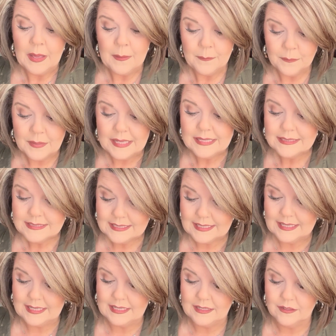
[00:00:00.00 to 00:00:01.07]
mean to
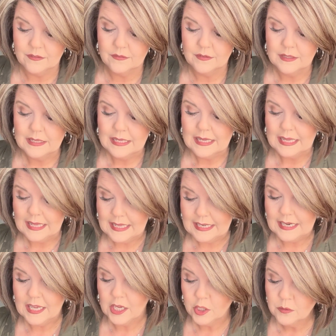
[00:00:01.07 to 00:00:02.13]
give,
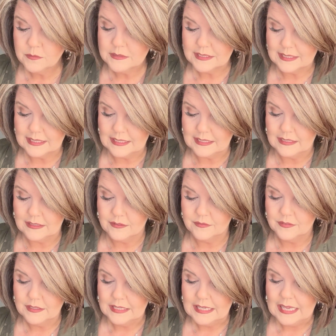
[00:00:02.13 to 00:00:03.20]
and hope to give,
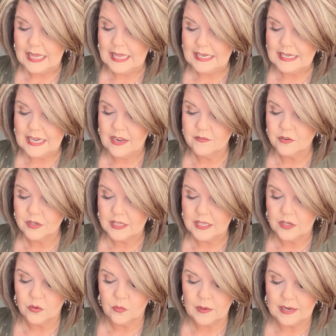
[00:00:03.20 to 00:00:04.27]
and never get
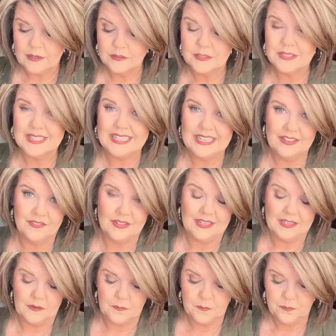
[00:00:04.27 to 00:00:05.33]
around to
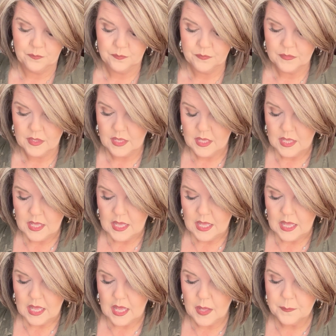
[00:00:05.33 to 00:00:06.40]
giving.
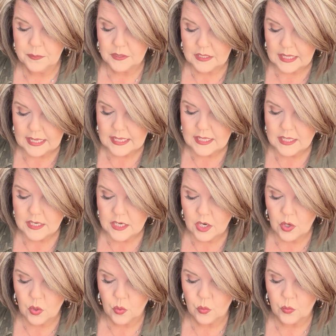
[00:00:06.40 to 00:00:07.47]
A plan
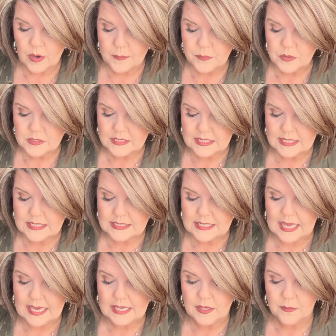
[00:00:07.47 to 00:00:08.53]
represents
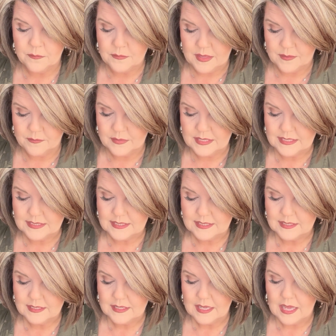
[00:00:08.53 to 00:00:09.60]
a commitment,
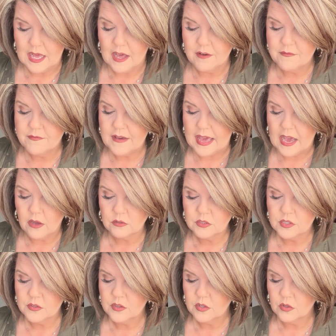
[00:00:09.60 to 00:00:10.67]
a vow
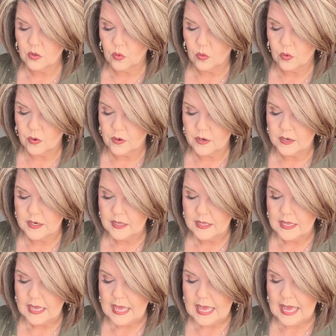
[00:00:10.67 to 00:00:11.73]
to the Lord,
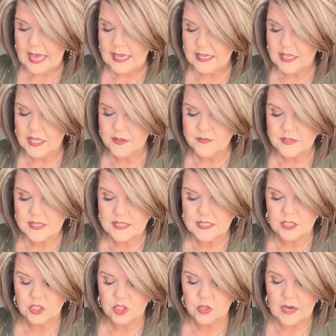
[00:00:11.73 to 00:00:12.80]
and gives us
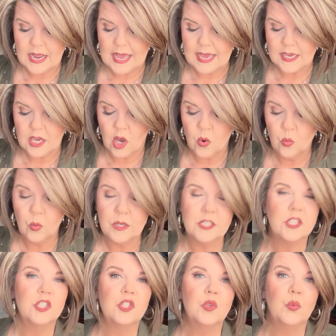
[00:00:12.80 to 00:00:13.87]
a track on
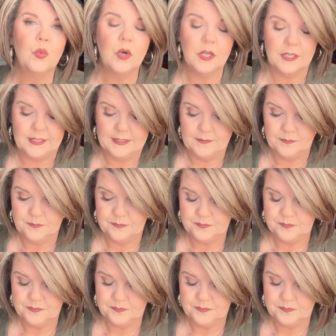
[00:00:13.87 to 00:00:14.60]
which to run.